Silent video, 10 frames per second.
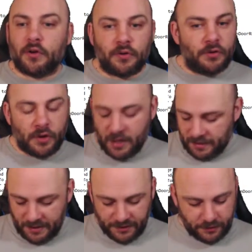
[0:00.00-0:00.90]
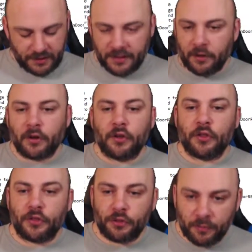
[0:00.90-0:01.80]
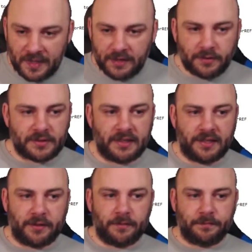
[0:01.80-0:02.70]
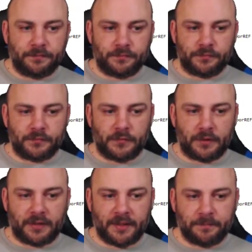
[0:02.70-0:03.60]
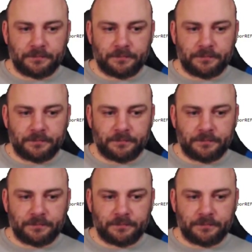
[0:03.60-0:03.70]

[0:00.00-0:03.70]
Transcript: Not 9 years later. 3 years later. Okay.